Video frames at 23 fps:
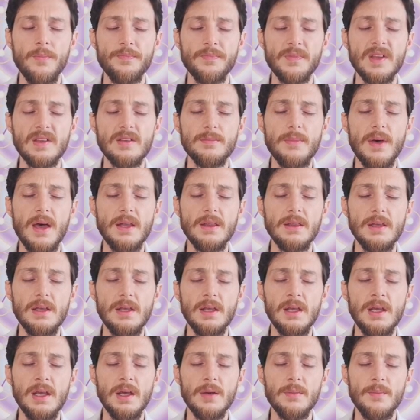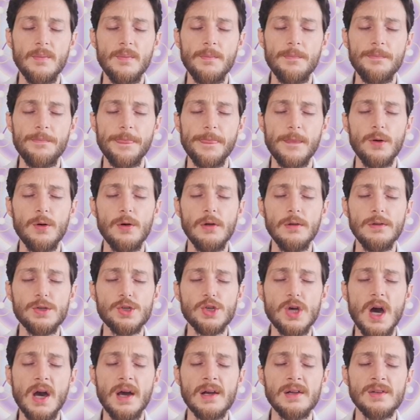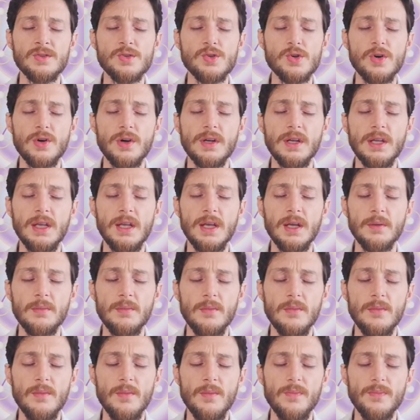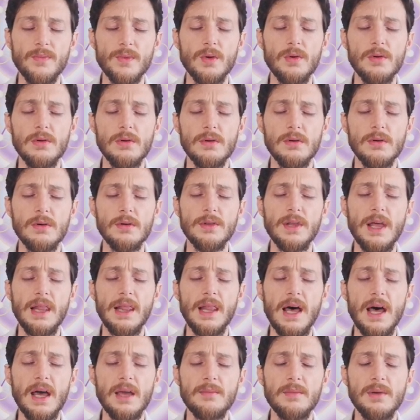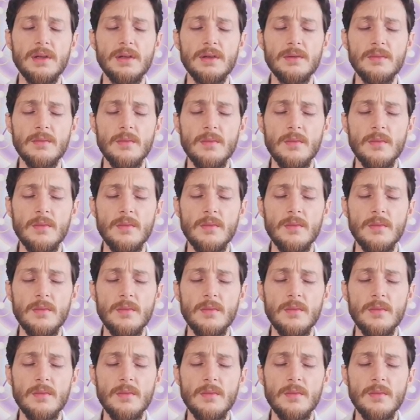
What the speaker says: expanding, all the chakras joining, all the alignment,